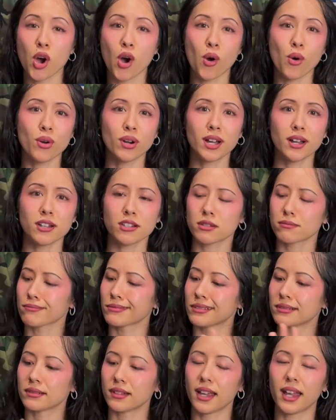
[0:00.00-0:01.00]

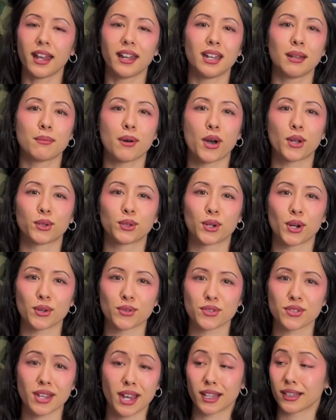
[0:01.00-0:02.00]
Hoka's, any model
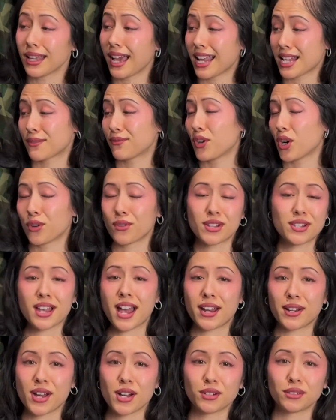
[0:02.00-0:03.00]
goes, as far as I
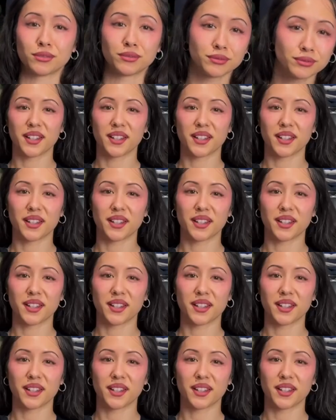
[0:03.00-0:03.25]
know.